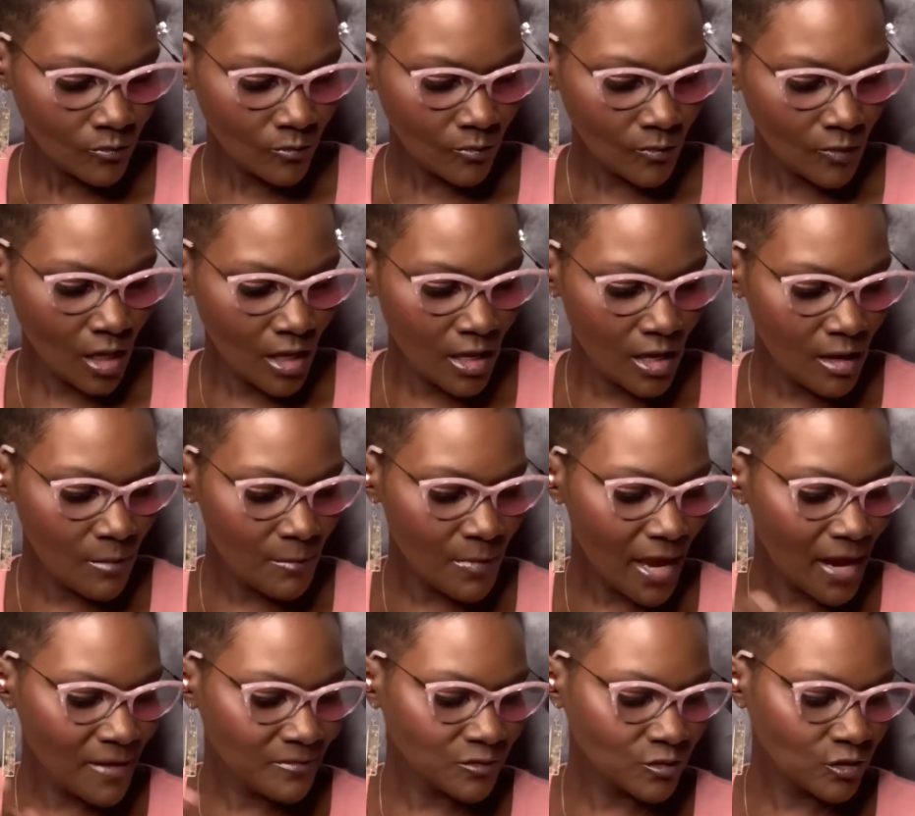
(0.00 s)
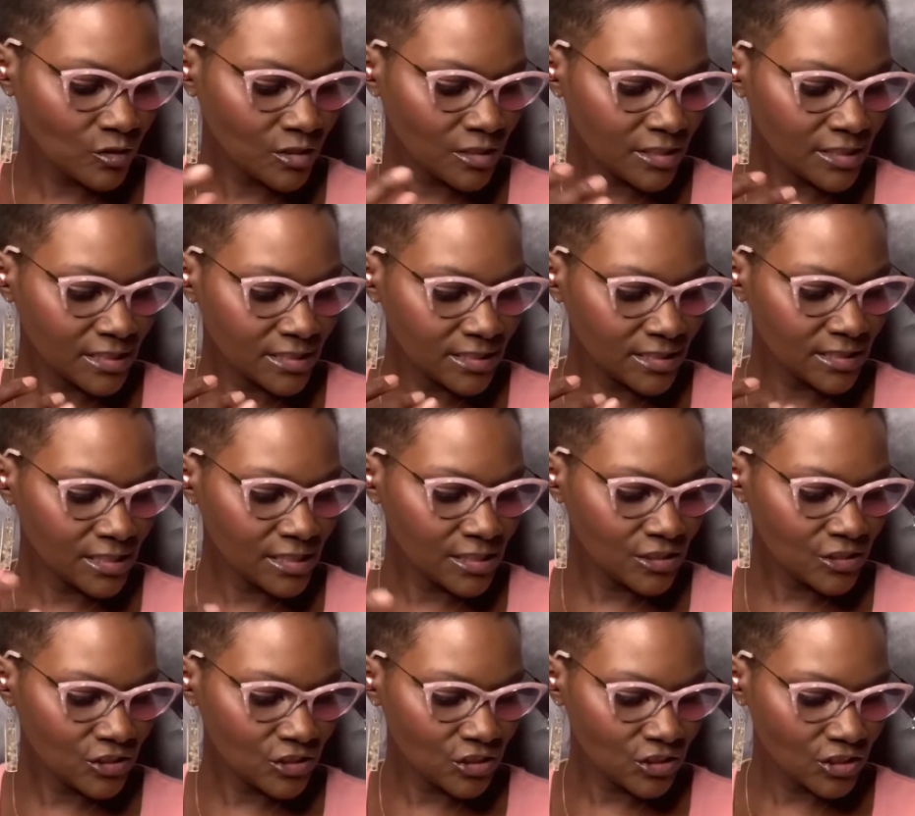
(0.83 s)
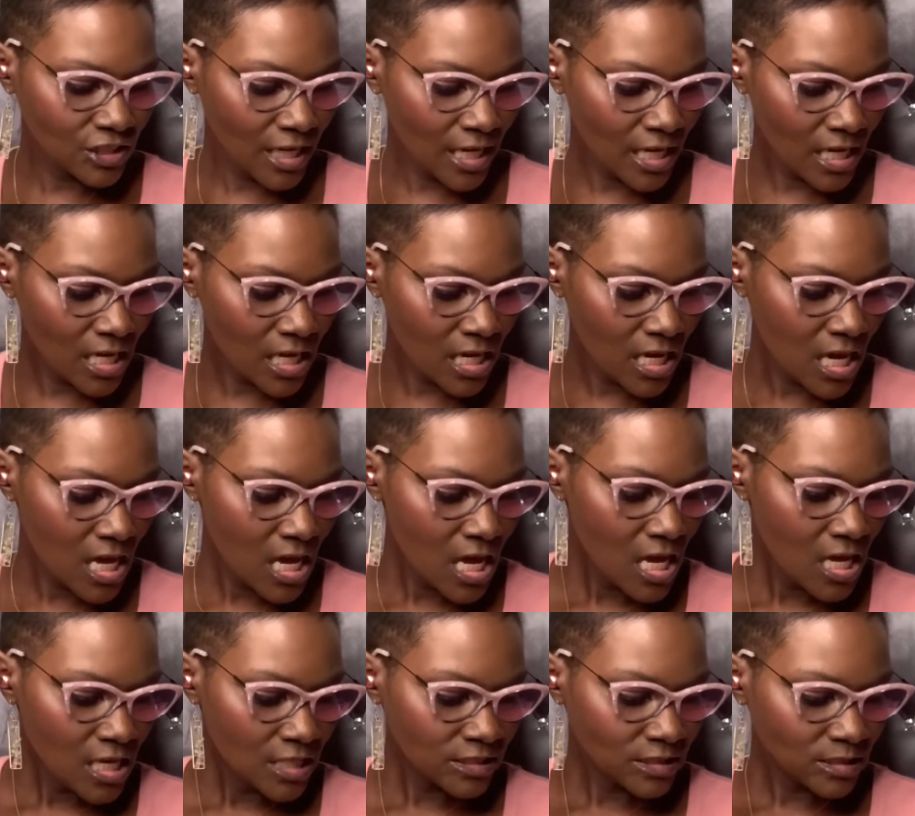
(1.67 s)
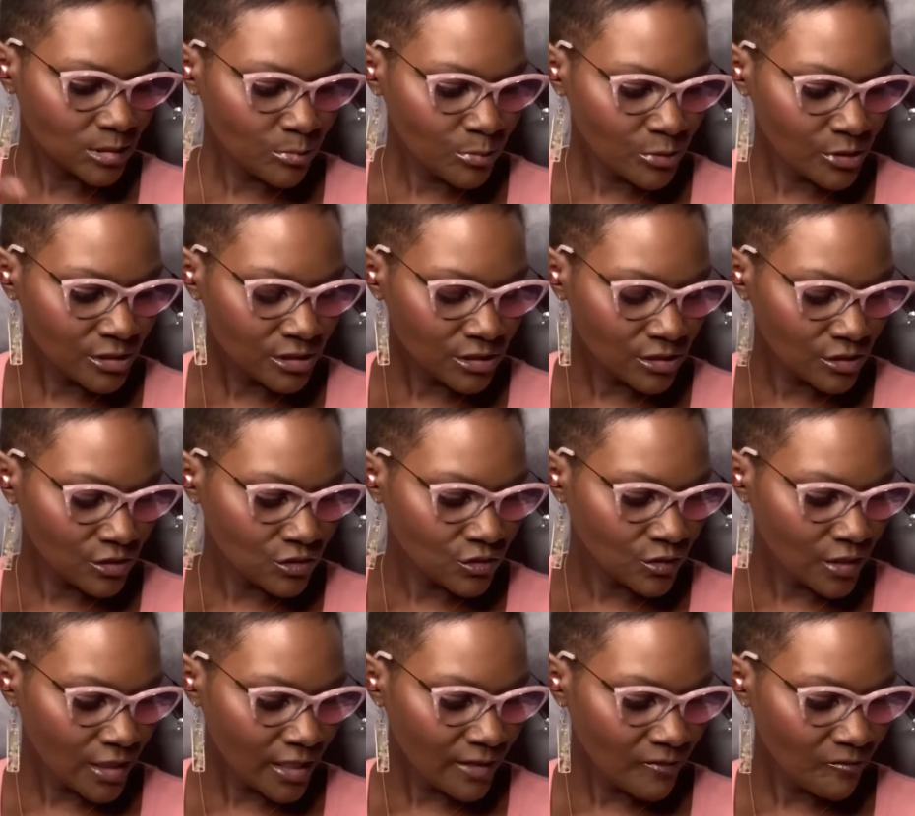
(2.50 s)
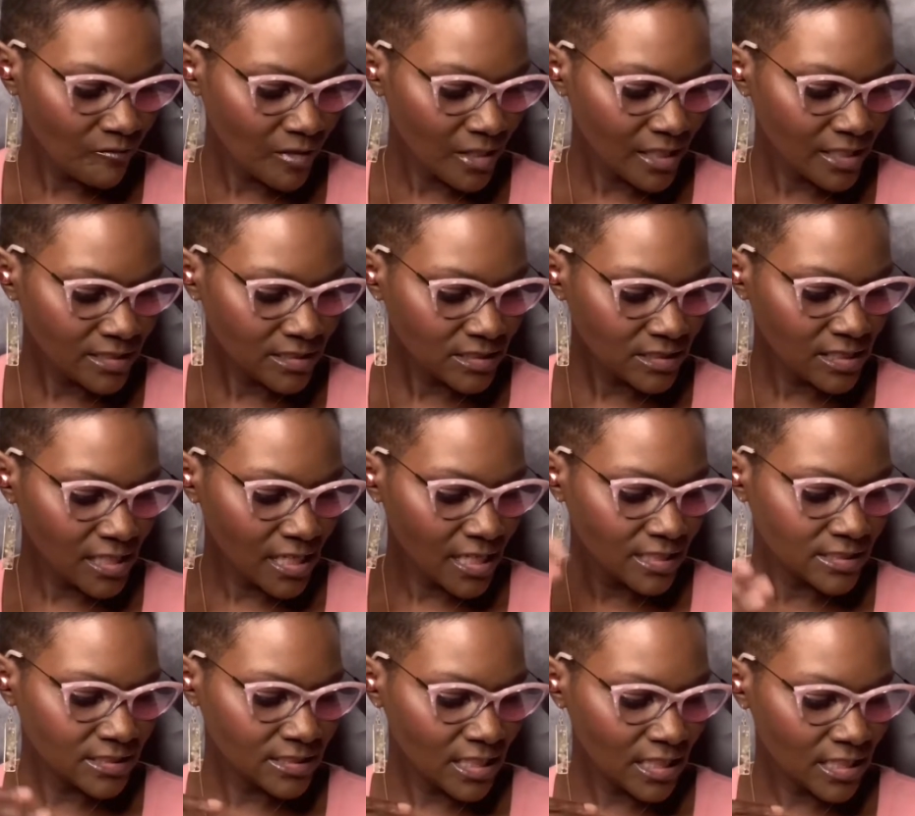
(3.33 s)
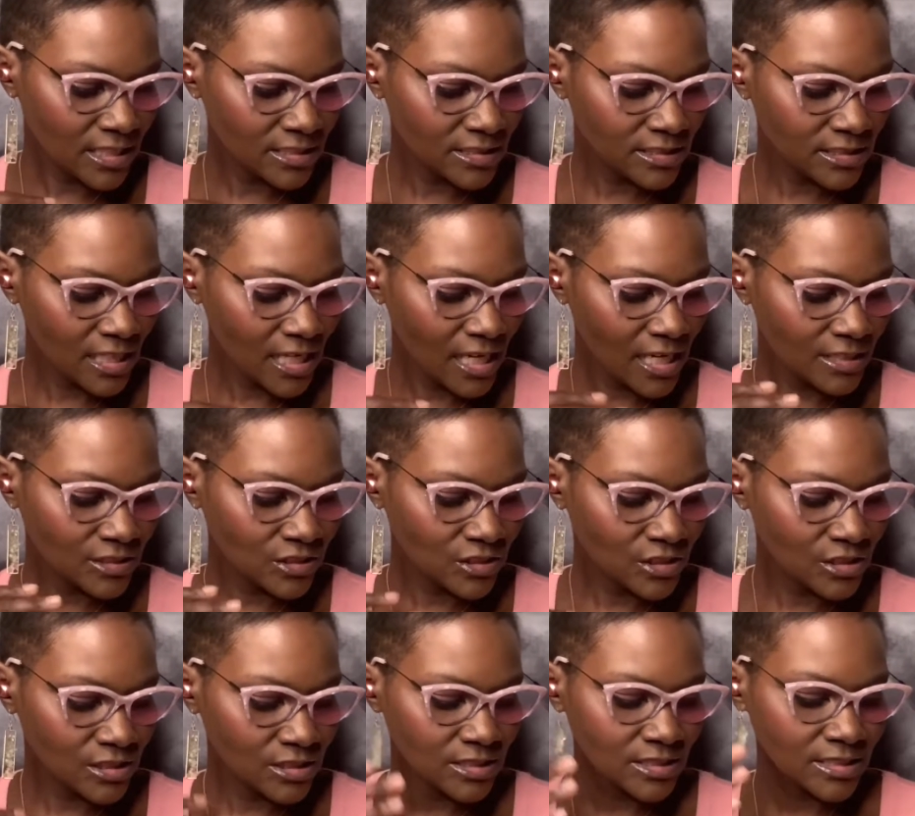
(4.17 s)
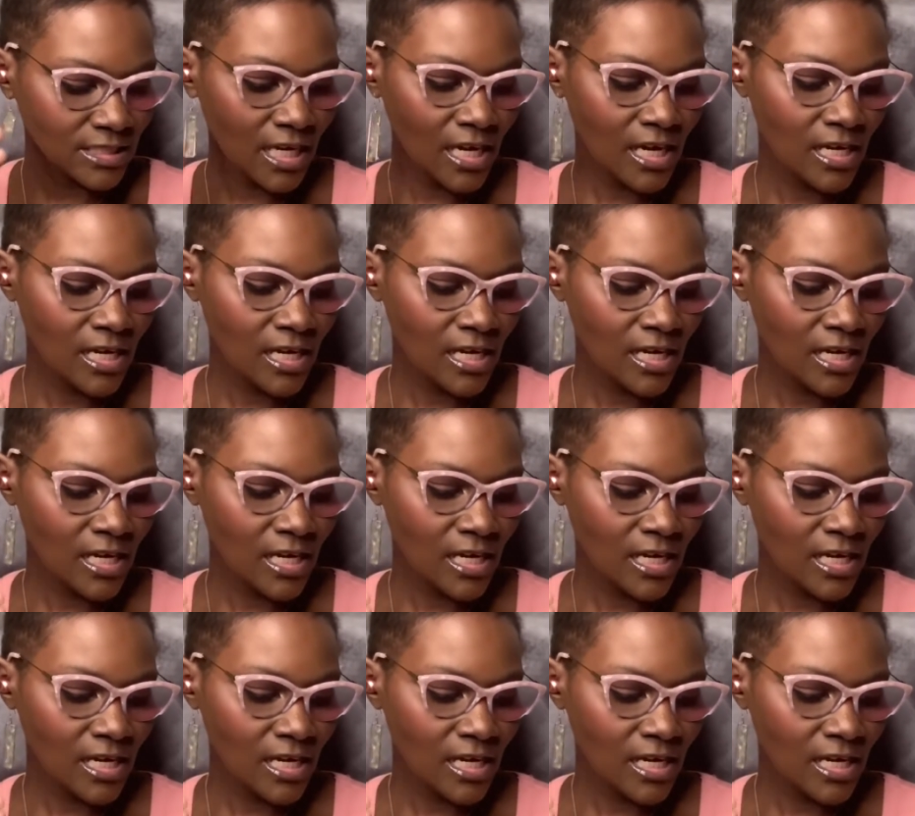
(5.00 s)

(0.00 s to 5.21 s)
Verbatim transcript: Um, after cleansing, shake, spritz on dry face, neck, decolletage, and desire,